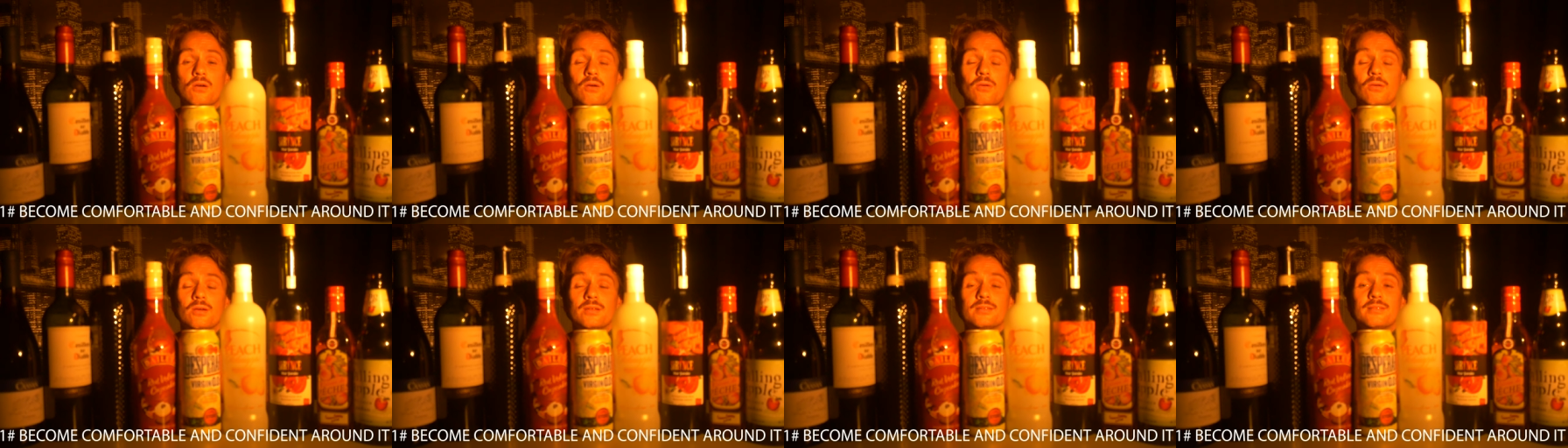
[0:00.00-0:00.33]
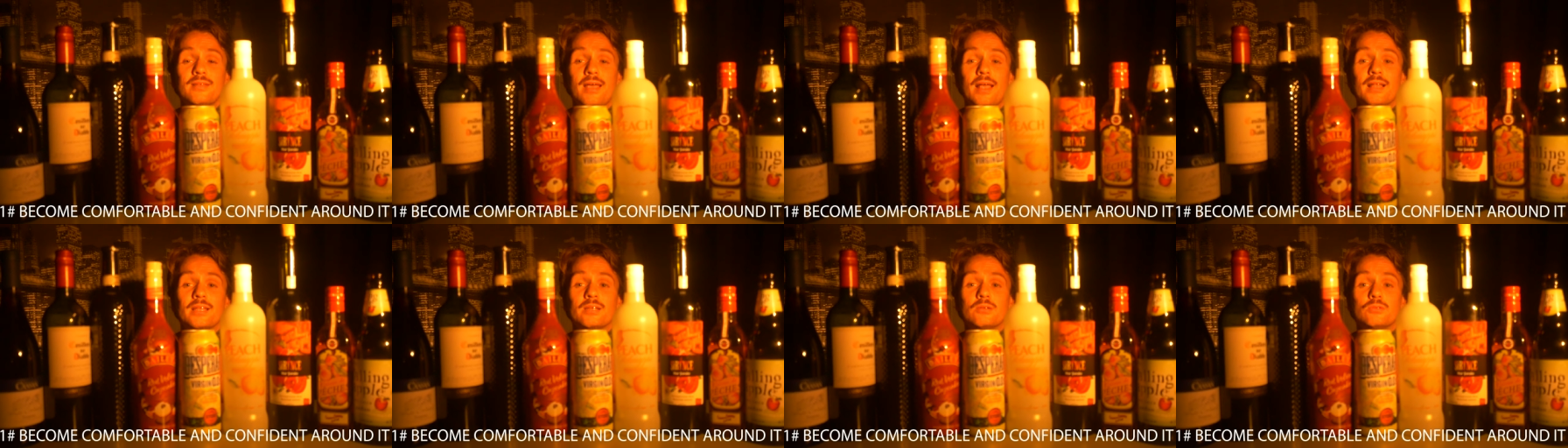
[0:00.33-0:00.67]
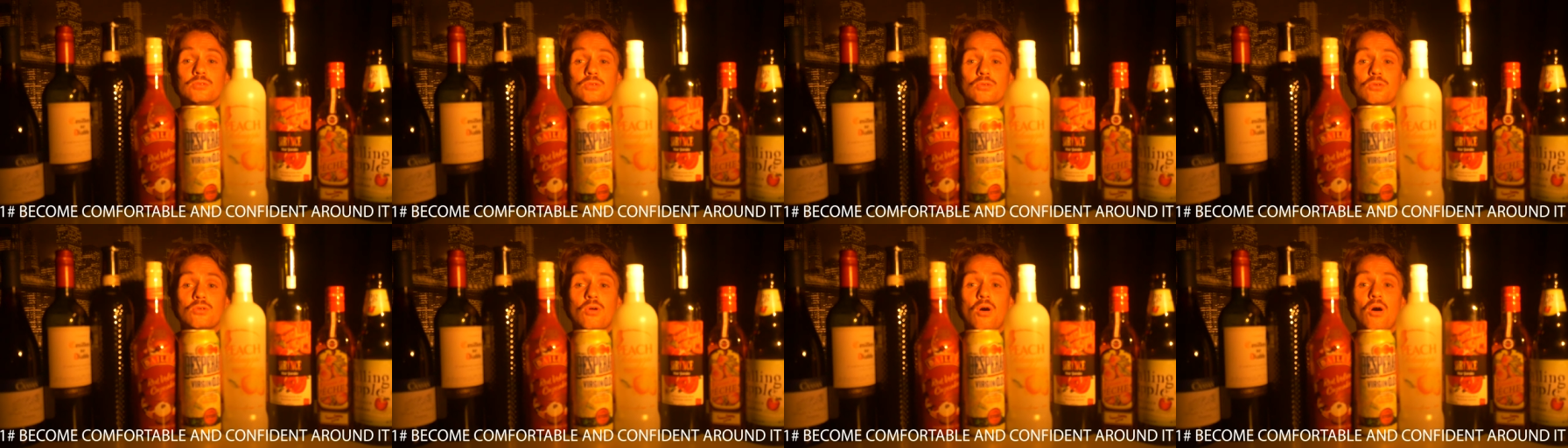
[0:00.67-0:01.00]
I tell you,
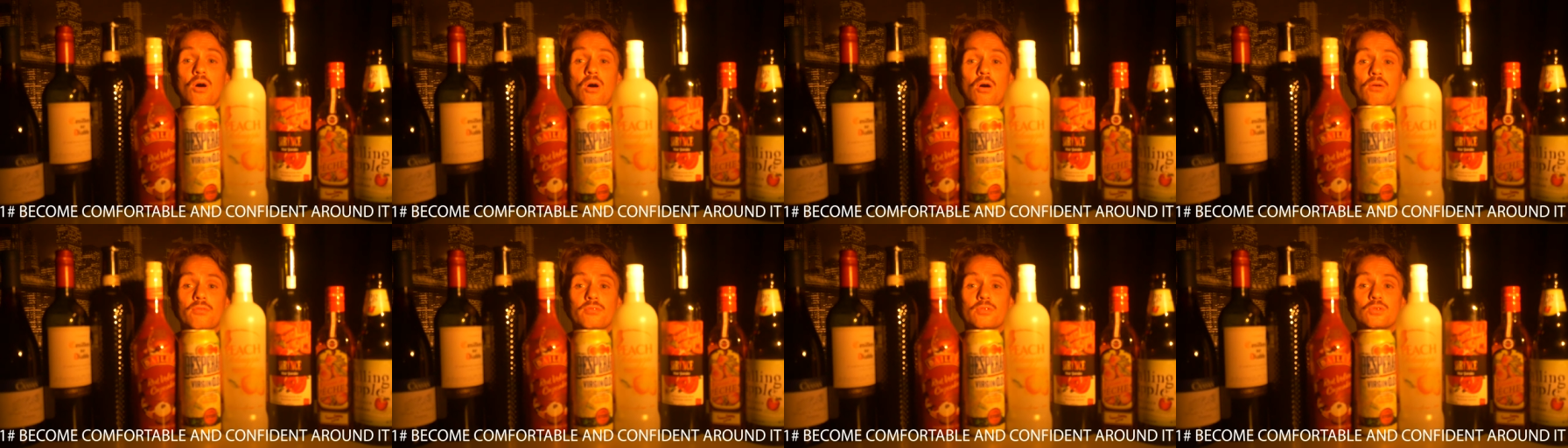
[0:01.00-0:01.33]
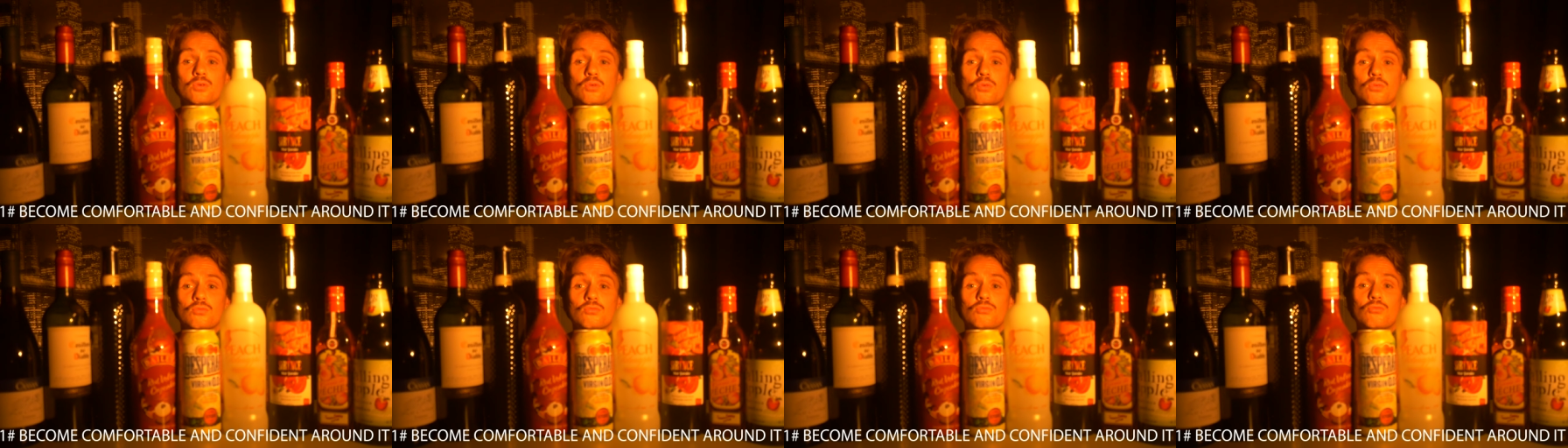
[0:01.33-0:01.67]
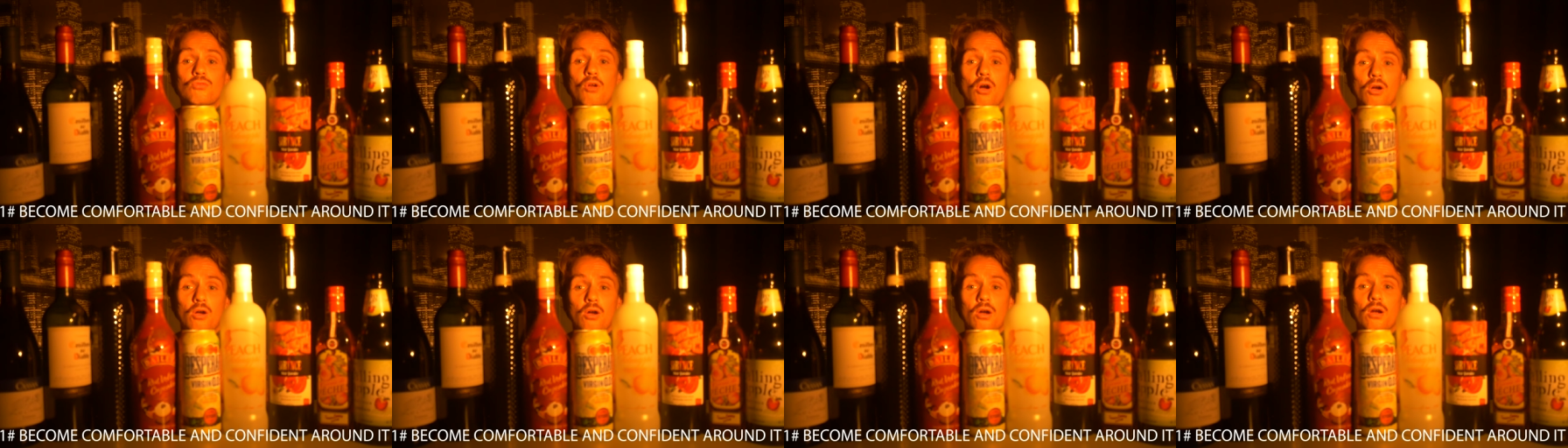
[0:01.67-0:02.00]
you're off your
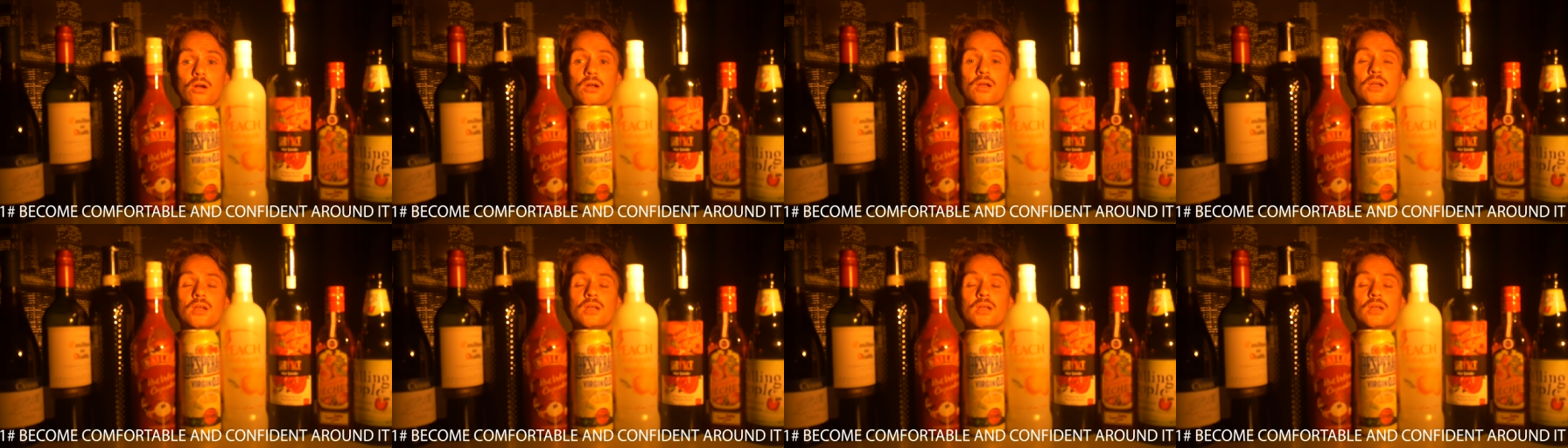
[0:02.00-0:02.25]
rocker